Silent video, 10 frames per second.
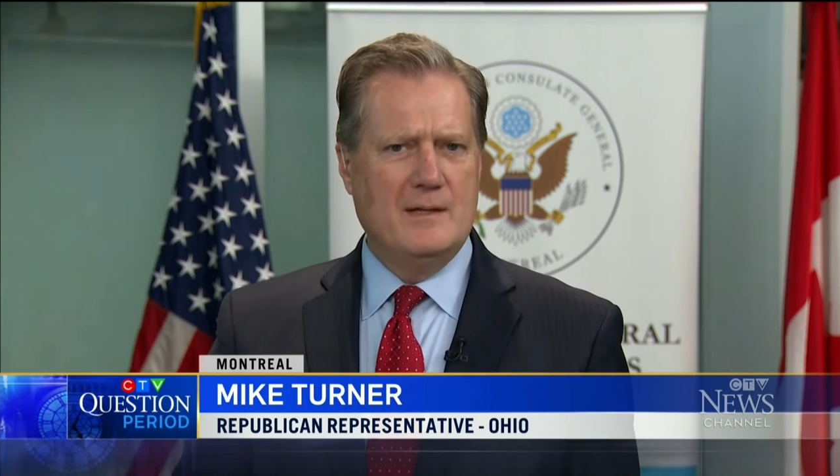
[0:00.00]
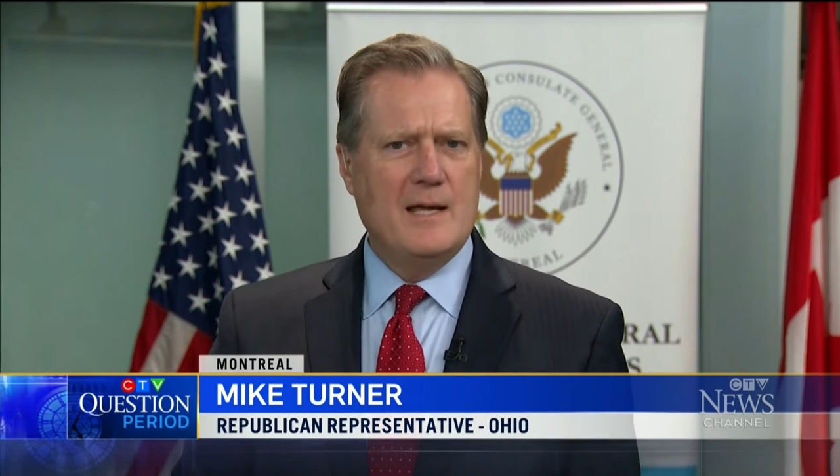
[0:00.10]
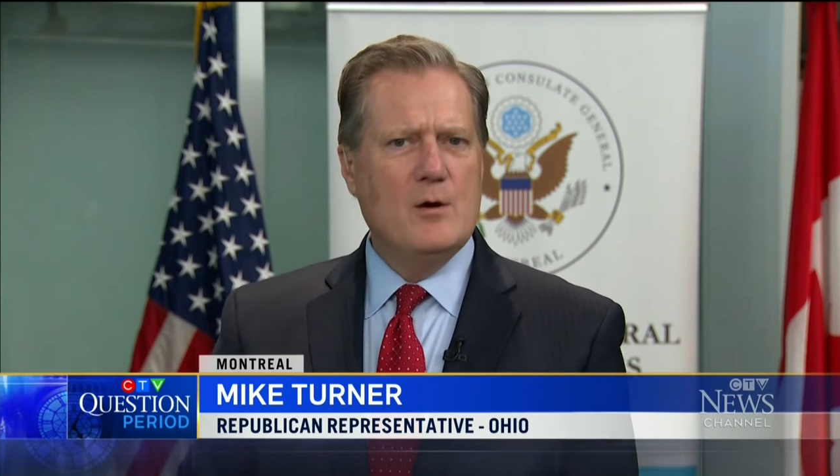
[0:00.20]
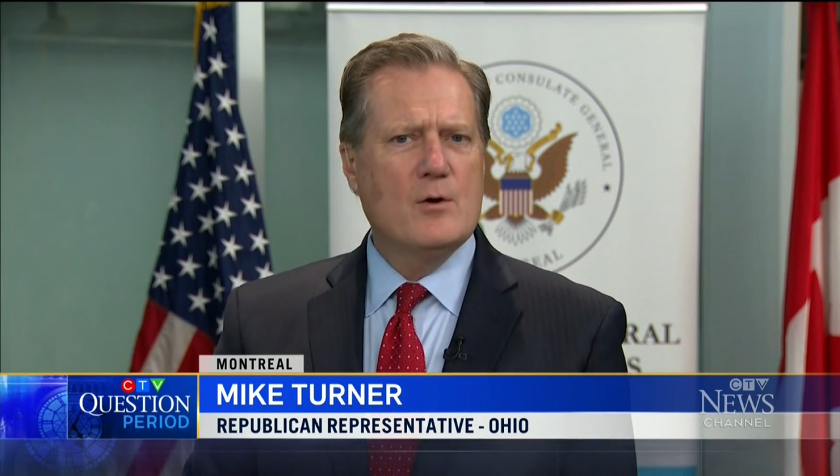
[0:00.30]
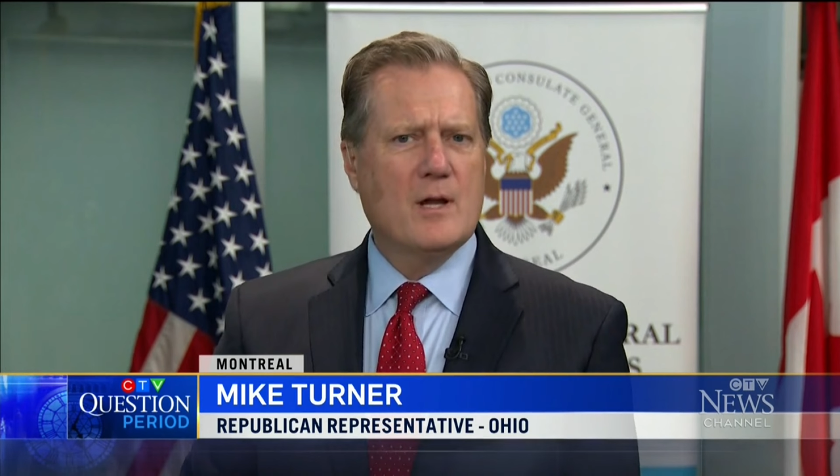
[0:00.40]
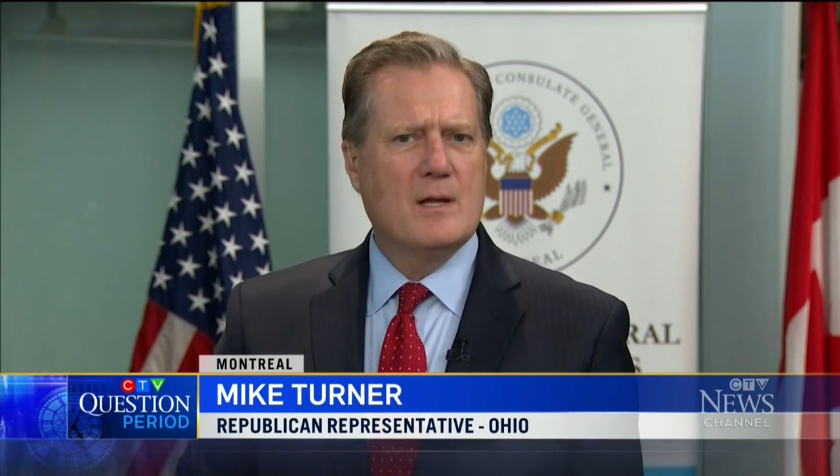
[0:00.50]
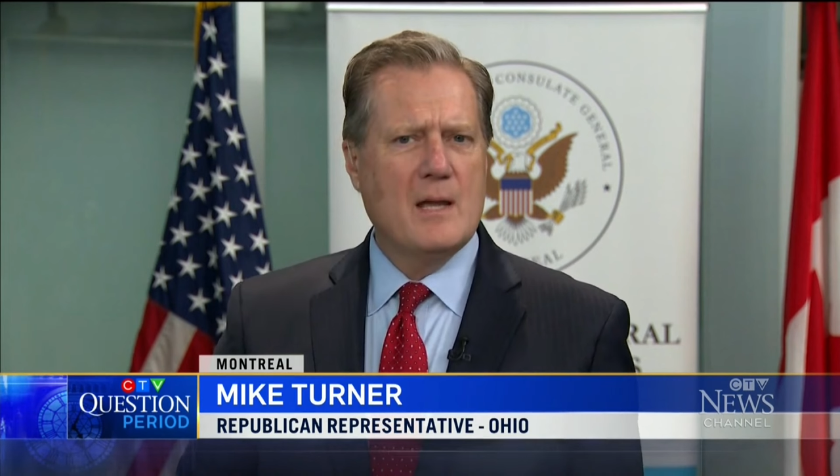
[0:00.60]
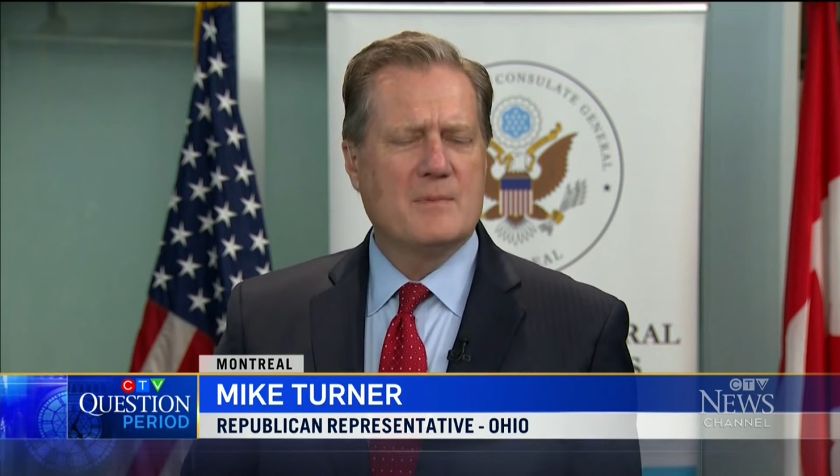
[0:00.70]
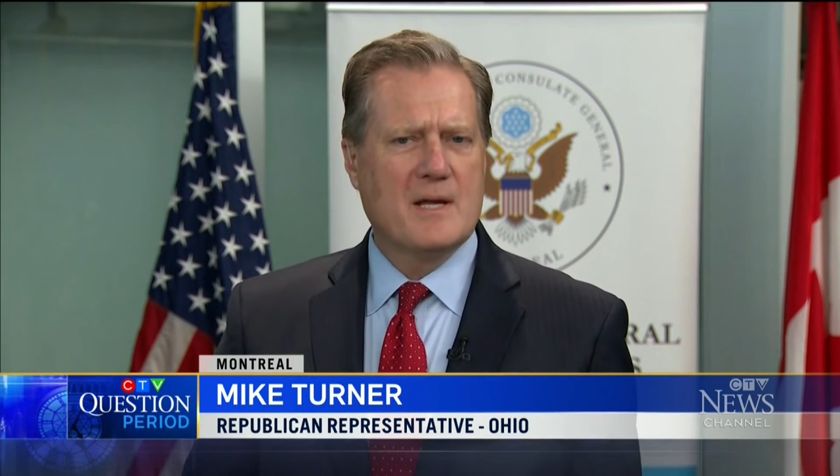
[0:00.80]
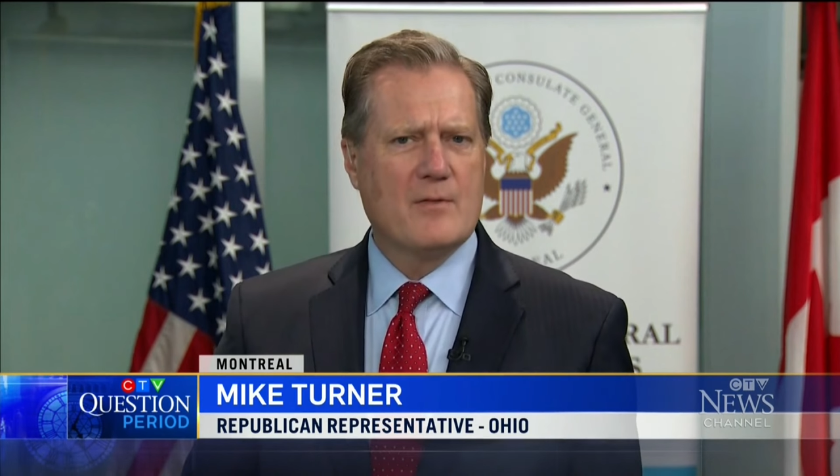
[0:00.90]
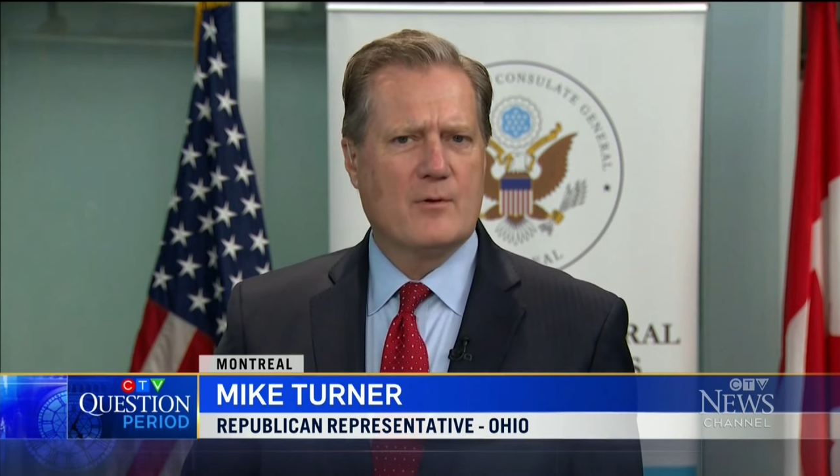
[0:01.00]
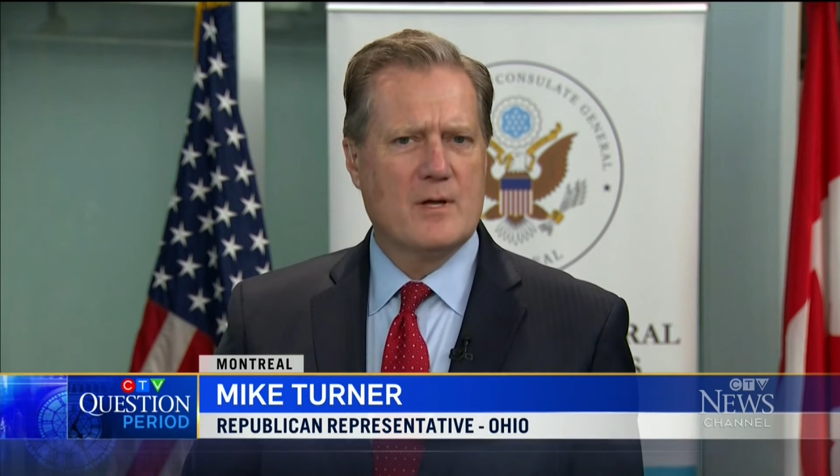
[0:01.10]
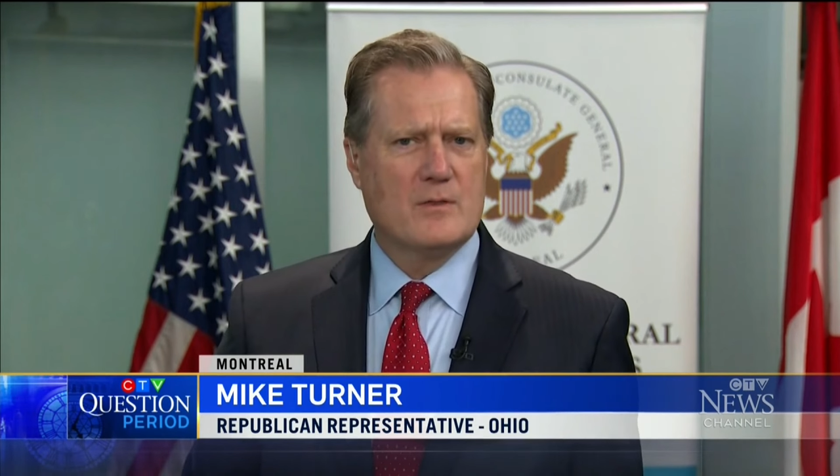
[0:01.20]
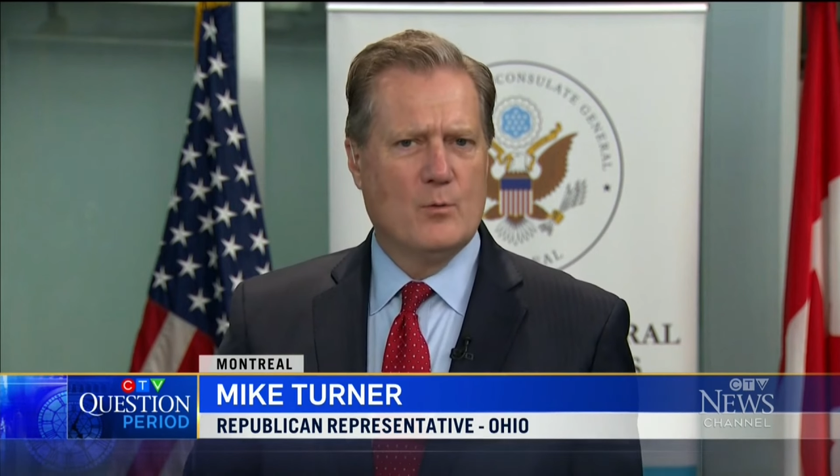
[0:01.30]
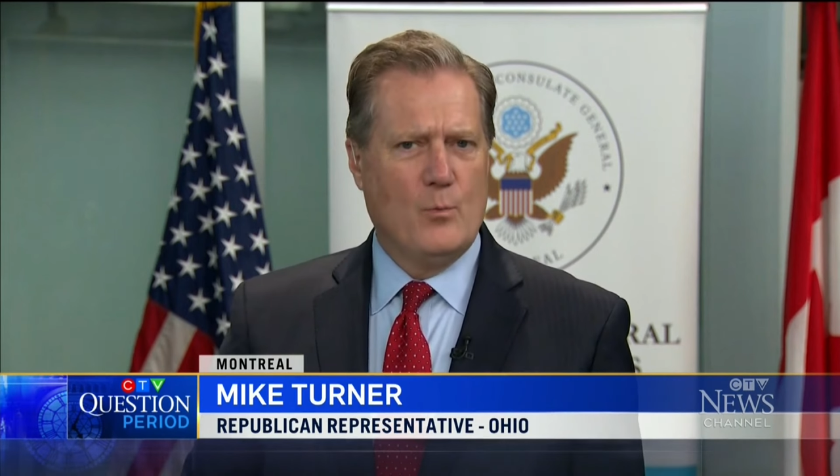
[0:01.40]
NATO came together
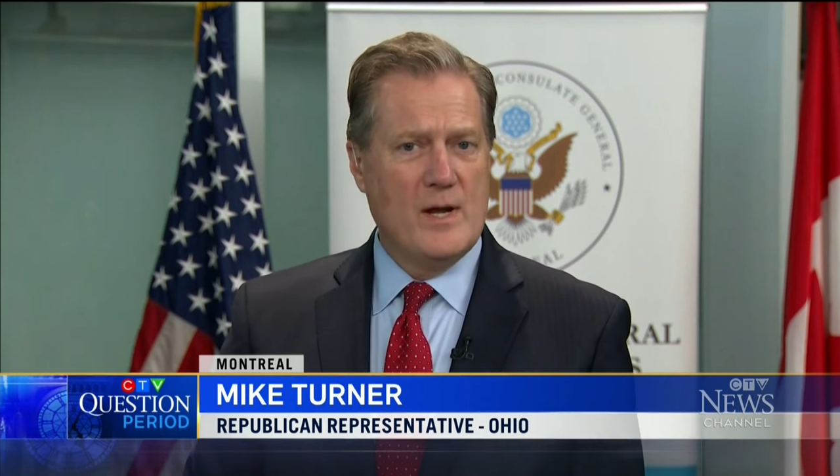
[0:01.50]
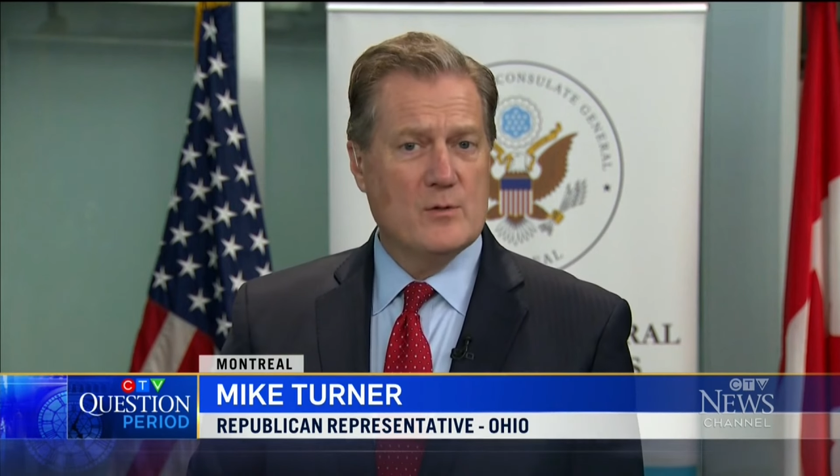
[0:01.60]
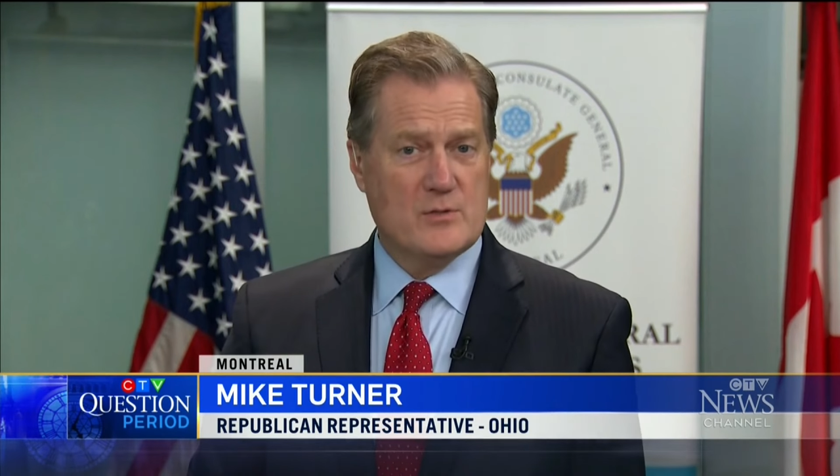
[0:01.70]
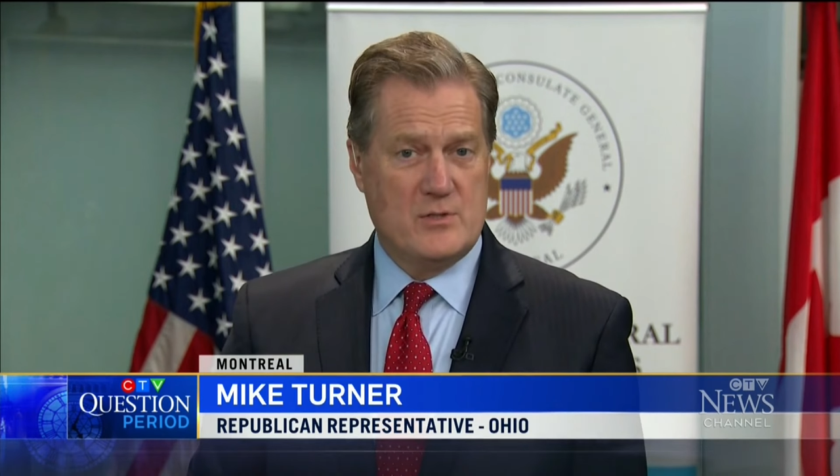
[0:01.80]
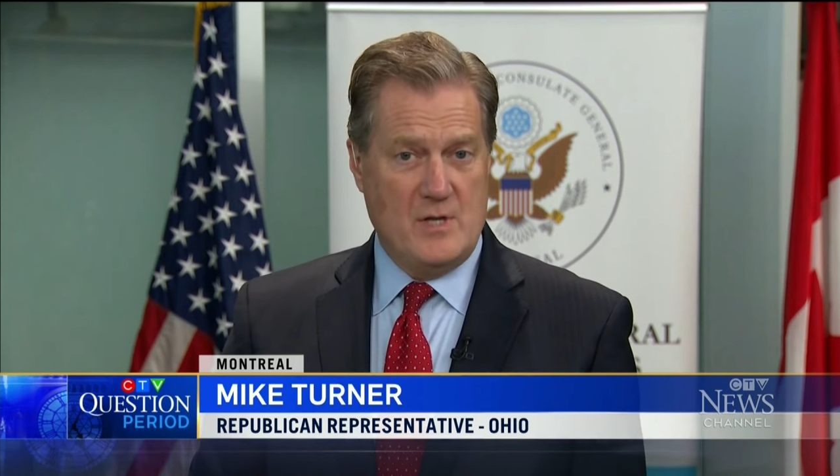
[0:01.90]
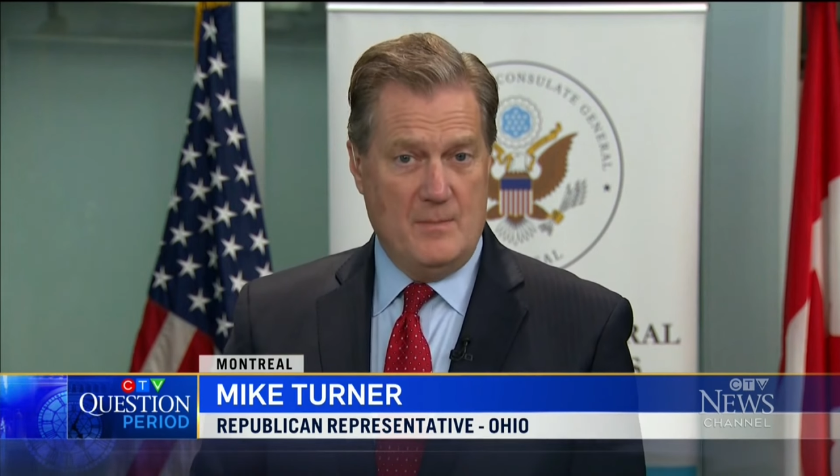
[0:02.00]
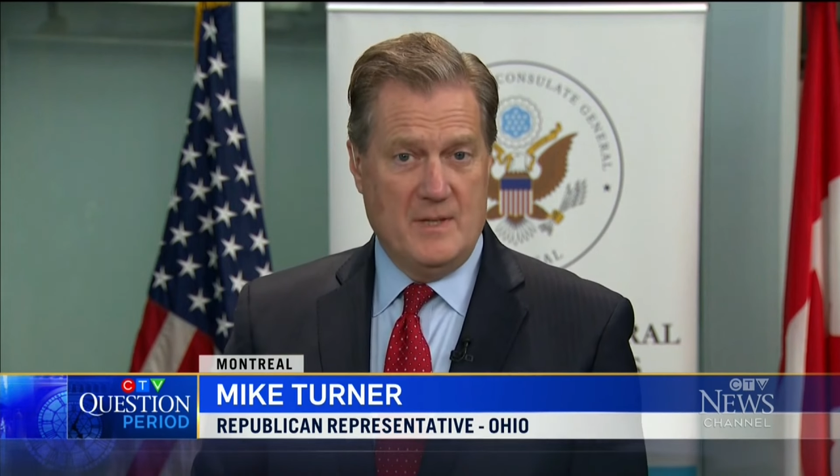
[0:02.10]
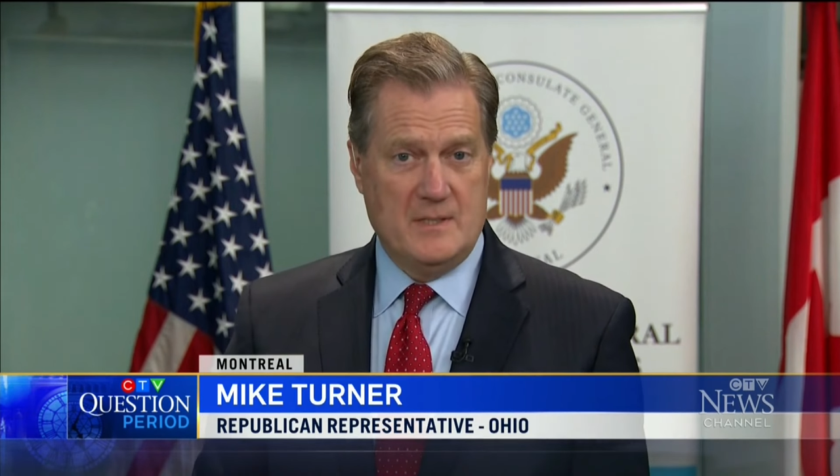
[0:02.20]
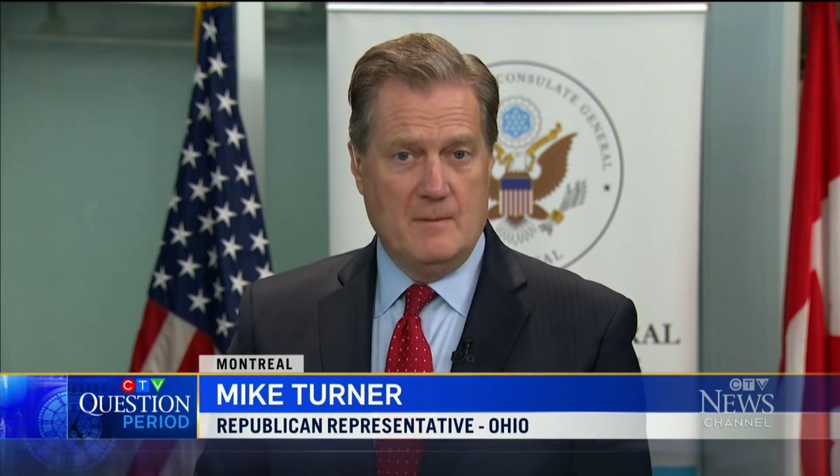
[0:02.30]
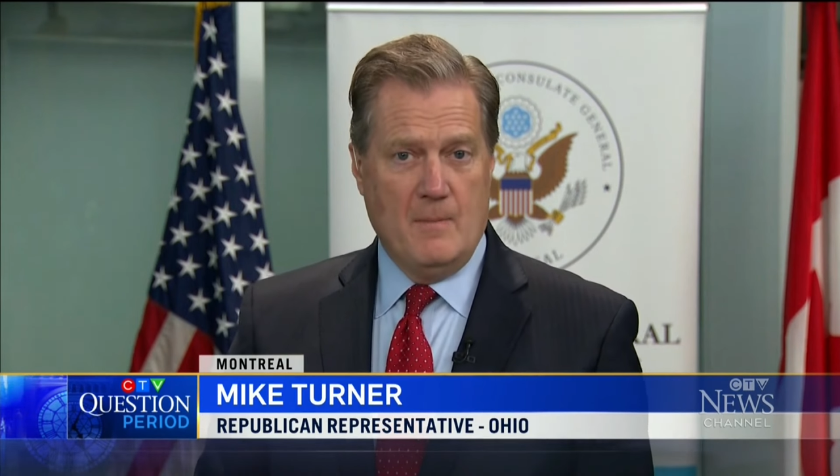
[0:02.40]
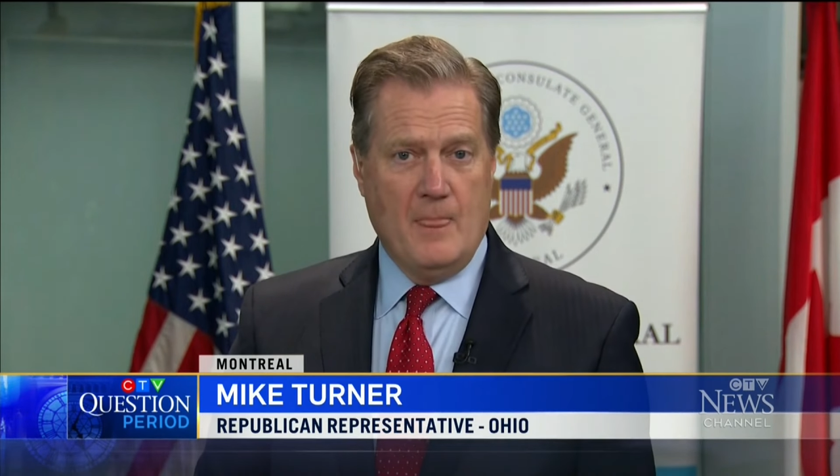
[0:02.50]
at the Wales summit